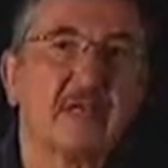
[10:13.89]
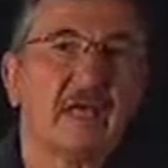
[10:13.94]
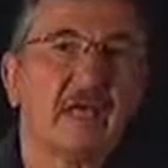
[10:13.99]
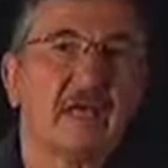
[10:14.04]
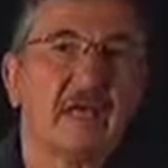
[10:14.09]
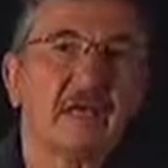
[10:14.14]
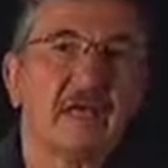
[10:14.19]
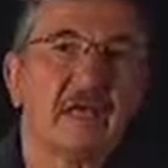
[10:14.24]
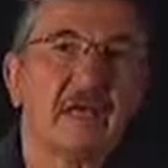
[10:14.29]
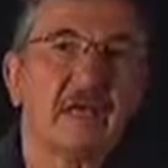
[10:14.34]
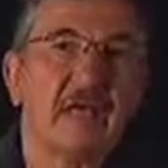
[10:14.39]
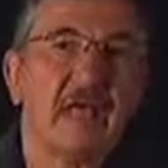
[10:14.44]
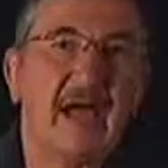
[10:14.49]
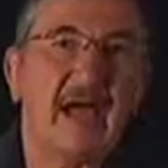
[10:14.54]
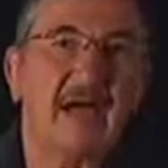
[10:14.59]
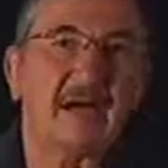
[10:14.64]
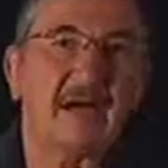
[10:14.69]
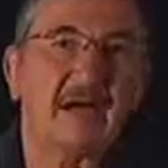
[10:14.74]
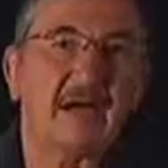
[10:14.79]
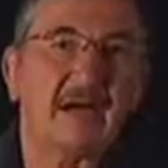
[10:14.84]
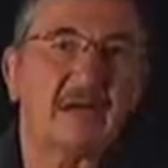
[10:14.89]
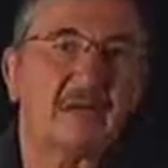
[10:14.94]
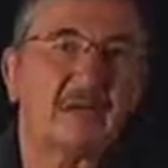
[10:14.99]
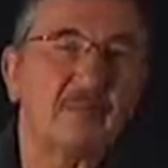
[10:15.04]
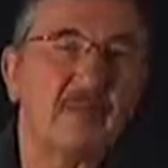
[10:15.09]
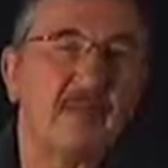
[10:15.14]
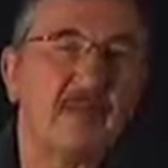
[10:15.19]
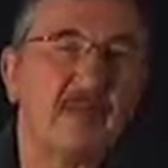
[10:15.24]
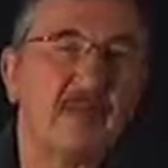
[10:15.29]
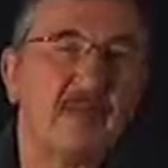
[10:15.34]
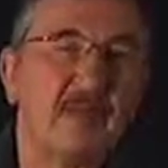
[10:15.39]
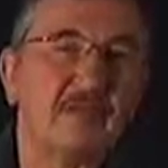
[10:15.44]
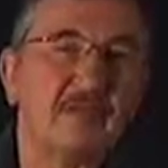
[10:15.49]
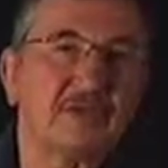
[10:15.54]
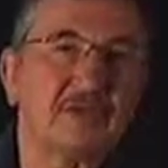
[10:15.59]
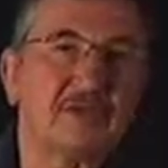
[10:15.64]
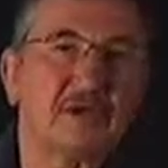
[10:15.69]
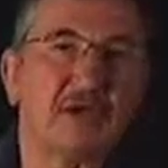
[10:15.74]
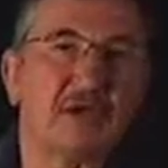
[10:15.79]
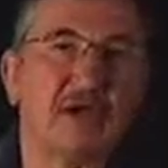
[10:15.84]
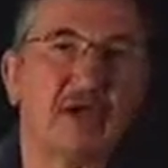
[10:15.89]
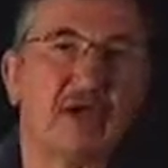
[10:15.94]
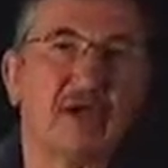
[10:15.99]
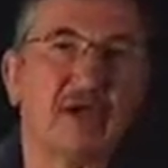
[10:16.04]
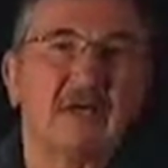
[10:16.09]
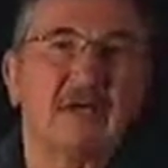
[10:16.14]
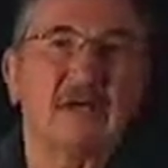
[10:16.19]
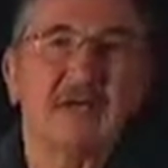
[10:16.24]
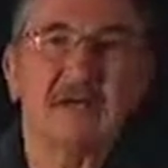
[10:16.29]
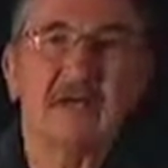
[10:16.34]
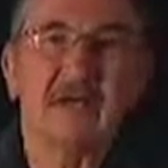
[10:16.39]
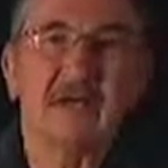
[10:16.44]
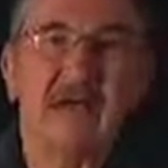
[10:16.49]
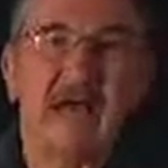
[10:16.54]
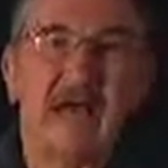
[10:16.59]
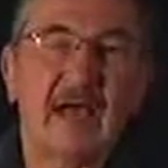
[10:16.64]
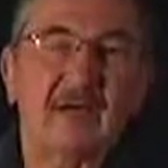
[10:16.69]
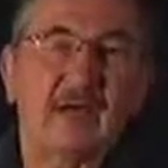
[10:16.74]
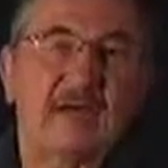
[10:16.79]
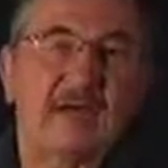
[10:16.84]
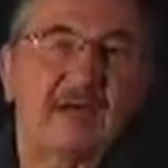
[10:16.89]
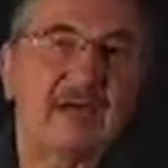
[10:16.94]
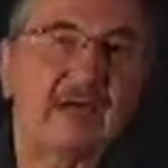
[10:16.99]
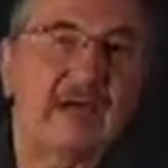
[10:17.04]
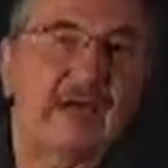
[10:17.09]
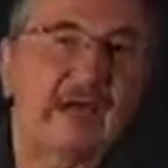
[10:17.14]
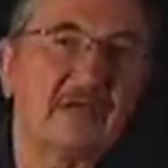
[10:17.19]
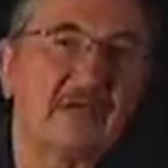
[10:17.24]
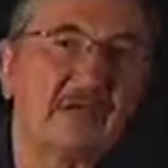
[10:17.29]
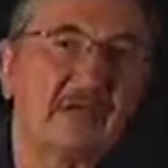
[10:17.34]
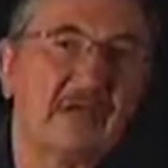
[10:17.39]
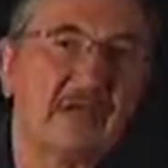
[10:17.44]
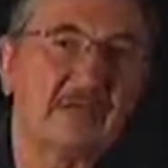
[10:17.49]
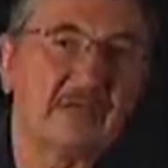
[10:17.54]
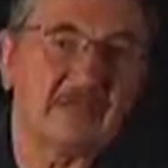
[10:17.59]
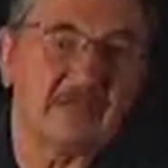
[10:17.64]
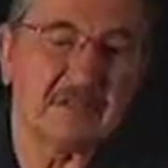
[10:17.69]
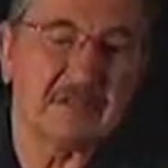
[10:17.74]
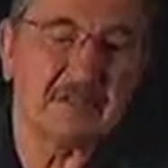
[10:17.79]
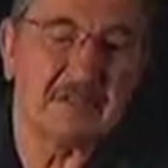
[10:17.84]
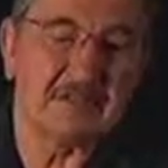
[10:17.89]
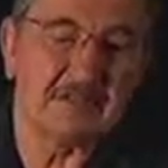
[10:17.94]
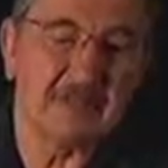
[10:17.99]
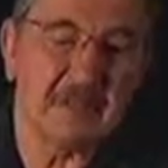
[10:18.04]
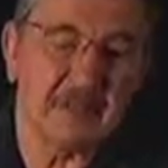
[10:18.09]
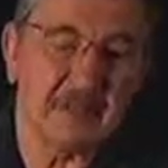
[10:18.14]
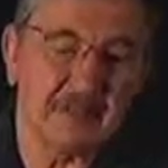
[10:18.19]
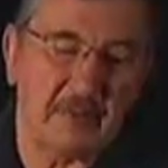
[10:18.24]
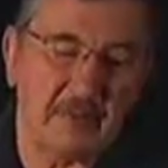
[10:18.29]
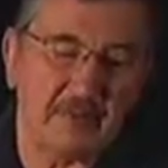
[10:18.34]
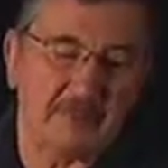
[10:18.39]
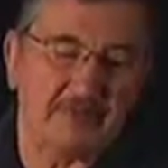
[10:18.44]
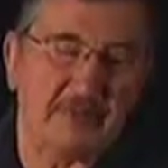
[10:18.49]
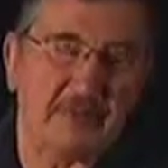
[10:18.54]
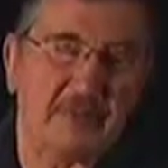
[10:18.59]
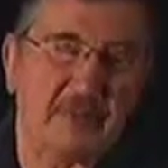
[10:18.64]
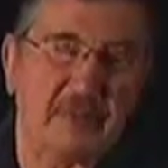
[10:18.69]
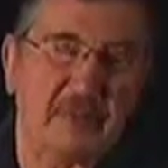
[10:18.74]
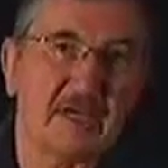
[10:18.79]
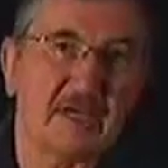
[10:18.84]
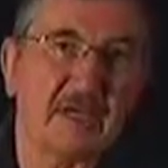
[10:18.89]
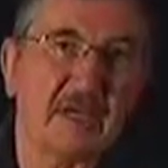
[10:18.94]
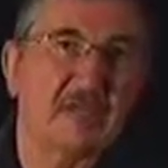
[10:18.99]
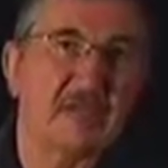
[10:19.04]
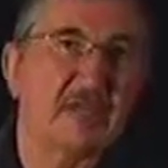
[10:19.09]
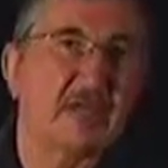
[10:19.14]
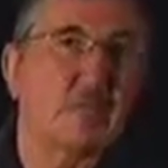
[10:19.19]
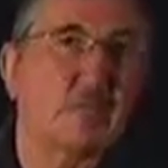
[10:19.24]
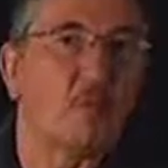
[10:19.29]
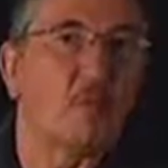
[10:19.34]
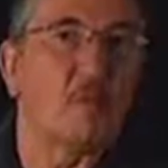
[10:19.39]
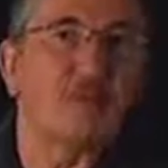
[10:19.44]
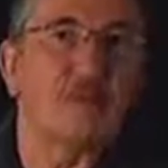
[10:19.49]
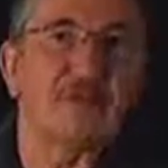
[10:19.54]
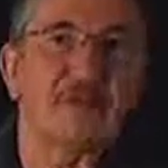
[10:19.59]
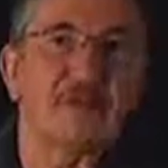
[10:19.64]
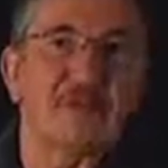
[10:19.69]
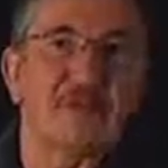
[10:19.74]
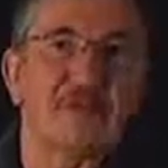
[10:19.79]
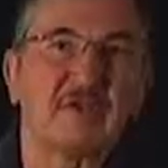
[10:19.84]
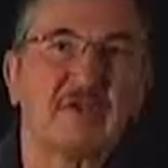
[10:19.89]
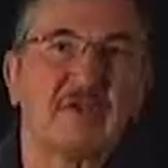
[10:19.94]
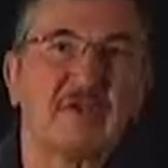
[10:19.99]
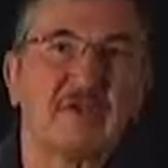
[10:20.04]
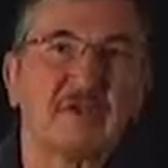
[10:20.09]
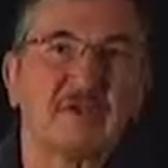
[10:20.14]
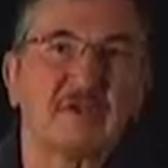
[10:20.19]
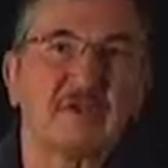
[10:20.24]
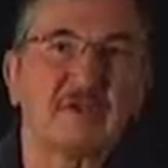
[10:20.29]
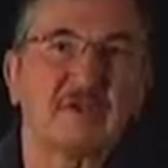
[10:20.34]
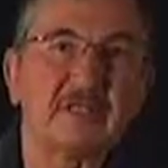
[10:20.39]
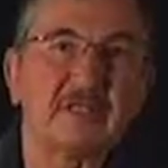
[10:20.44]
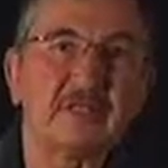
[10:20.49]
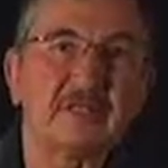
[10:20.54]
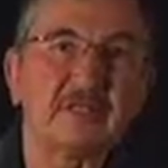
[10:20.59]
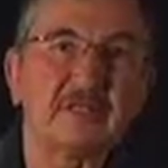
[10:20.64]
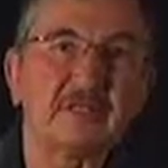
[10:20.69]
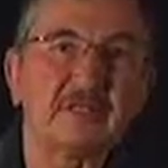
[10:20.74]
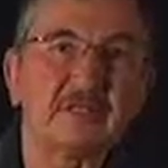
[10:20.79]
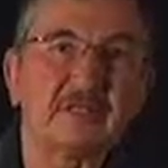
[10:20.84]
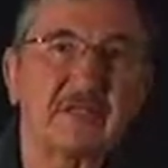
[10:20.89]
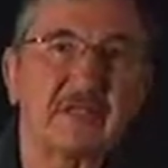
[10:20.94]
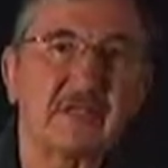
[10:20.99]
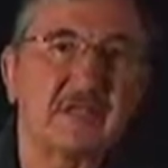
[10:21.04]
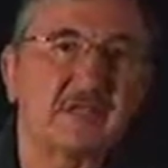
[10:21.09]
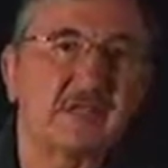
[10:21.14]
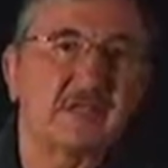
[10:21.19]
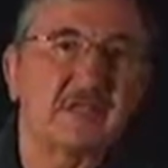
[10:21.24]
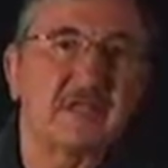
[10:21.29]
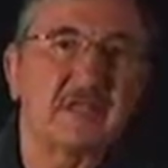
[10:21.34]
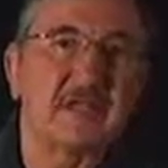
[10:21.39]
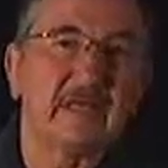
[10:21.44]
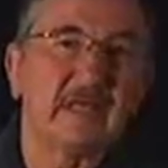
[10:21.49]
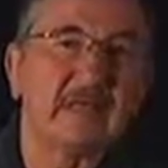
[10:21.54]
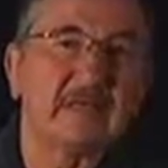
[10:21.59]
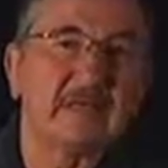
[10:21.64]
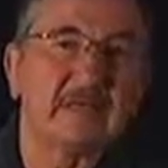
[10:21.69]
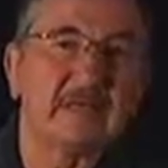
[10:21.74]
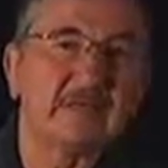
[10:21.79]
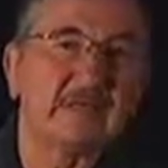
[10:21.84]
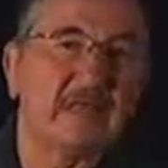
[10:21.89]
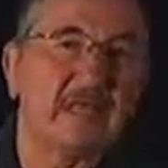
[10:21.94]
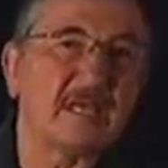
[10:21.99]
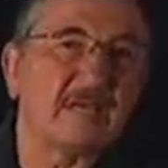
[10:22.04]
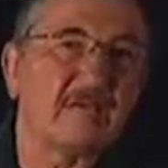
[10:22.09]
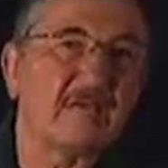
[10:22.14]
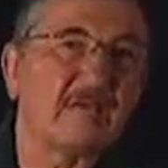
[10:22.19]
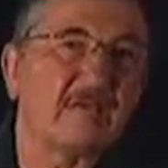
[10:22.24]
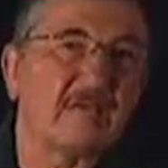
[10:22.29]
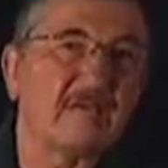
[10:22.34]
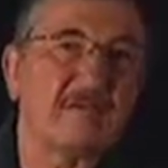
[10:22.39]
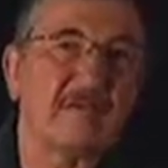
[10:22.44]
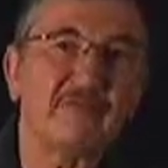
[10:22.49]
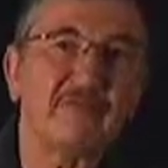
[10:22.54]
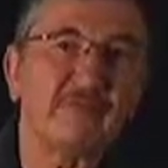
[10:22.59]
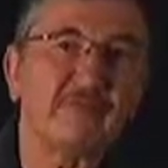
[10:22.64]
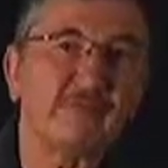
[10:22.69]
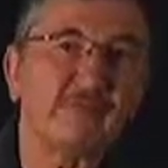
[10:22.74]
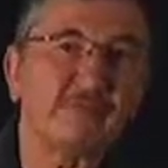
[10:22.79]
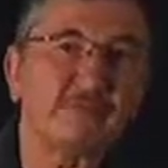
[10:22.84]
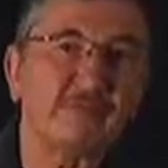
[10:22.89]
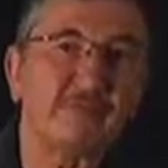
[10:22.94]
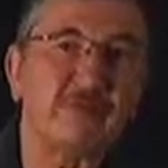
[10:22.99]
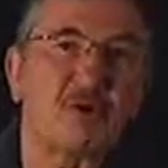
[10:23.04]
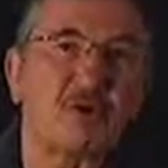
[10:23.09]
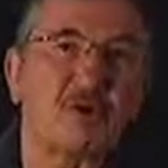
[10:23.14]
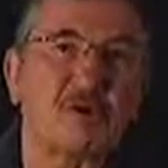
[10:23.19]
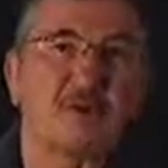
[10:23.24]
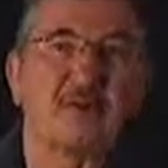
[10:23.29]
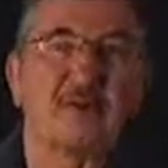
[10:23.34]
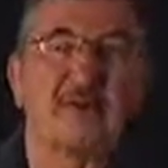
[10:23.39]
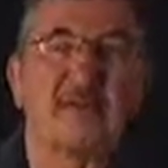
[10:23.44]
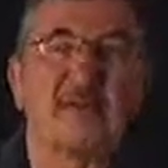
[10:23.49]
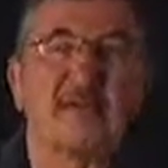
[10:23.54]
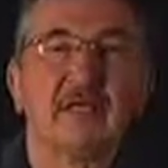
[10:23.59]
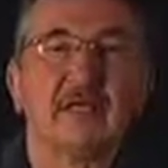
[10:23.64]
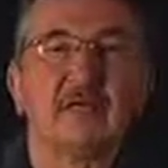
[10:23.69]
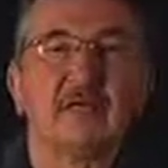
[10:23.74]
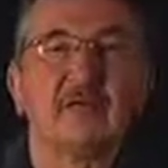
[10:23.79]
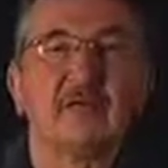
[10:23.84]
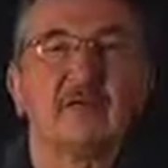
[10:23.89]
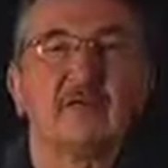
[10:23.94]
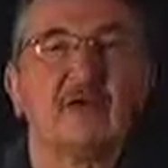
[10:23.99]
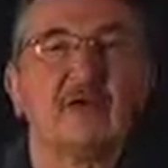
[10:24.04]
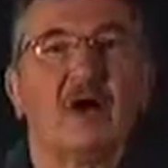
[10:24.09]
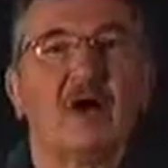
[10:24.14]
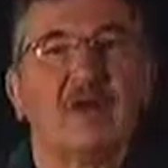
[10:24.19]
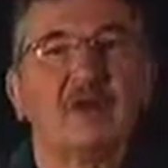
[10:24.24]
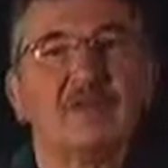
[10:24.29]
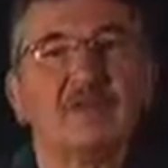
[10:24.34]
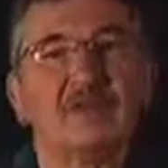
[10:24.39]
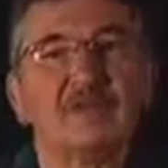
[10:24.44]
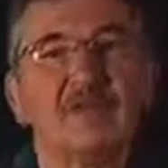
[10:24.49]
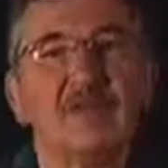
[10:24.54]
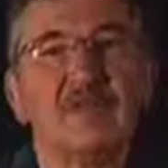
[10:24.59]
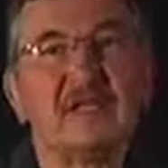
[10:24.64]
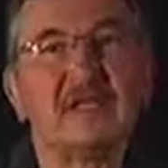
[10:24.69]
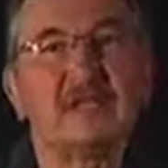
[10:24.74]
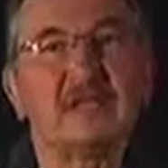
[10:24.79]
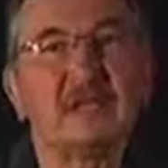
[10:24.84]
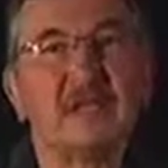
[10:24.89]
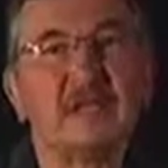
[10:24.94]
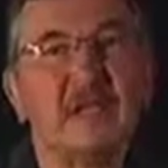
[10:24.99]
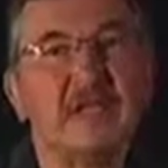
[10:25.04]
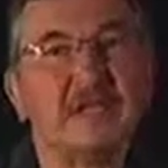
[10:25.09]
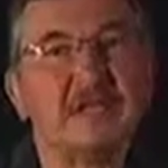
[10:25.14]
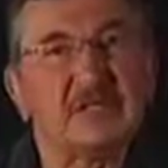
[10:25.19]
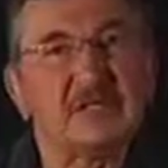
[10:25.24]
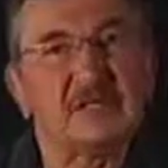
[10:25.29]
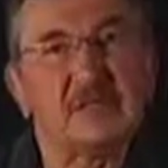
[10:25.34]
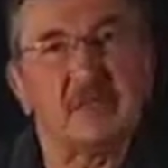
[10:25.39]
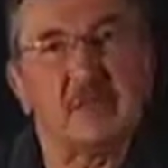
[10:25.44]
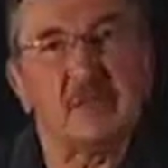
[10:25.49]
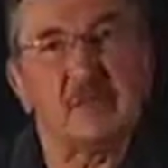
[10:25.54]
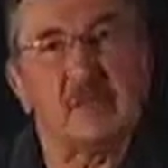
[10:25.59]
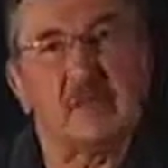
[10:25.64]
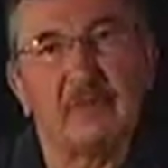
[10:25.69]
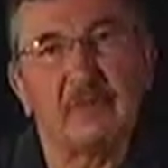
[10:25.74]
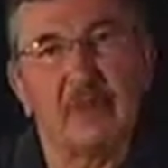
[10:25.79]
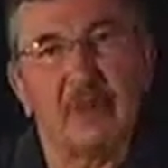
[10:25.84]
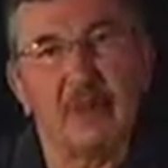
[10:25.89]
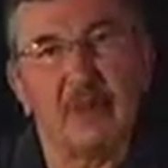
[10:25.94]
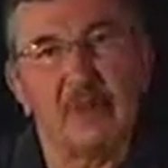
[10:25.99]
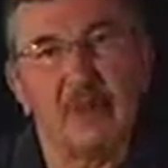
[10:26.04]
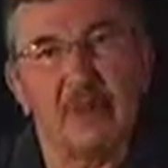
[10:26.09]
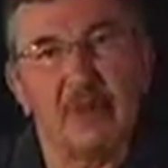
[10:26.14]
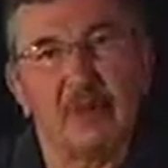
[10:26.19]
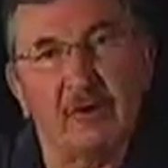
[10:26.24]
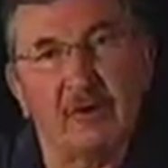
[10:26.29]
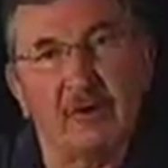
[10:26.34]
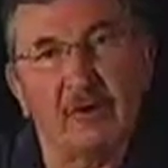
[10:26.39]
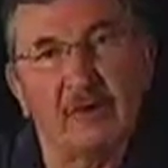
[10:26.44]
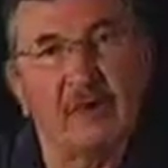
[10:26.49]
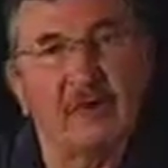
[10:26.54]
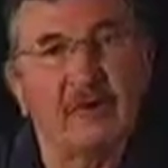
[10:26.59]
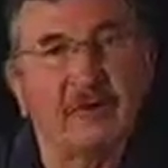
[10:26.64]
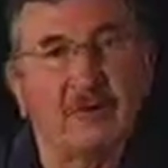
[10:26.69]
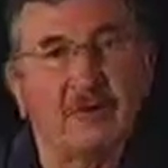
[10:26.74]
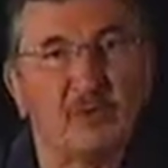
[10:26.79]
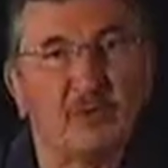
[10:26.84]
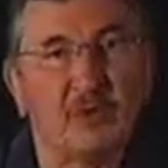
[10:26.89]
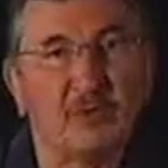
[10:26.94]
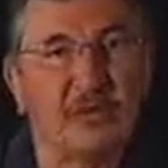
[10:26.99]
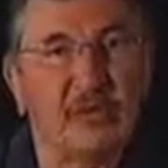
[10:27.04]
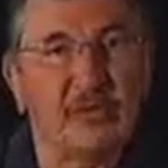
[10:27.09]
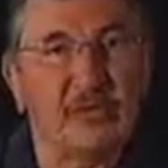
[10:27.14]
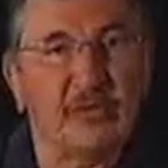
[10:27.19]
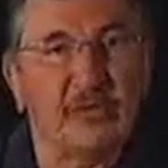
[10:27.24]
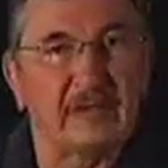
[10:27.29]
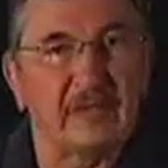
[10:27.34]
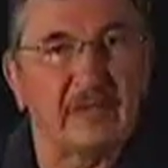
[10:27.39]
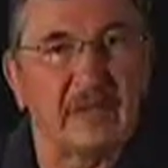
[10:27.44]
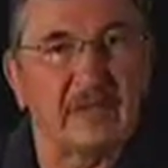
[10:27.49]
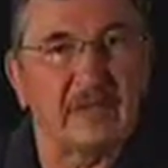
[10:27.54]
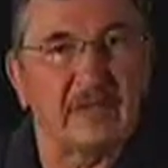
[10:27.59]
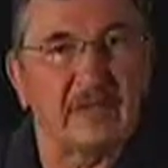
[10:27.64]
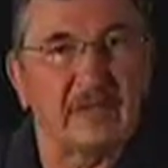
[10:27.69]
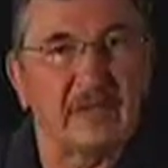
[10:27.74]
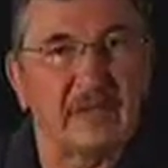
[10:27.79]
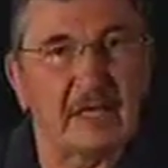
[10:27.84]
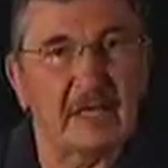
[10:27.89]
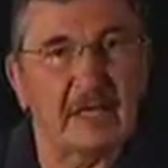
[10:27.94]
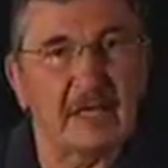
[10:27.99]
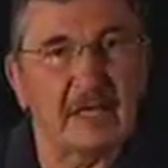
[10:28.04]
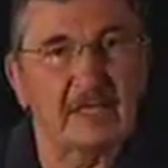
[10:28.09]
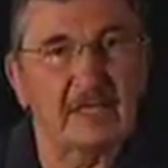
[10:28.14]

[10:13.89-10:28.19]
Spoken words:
A very alkaline pH could cause alkaline hydrolysis of that pesticide, where you're actually losing the pesticide in the tank even before you spray it. So understand the pH of that water that you're putting into that tank.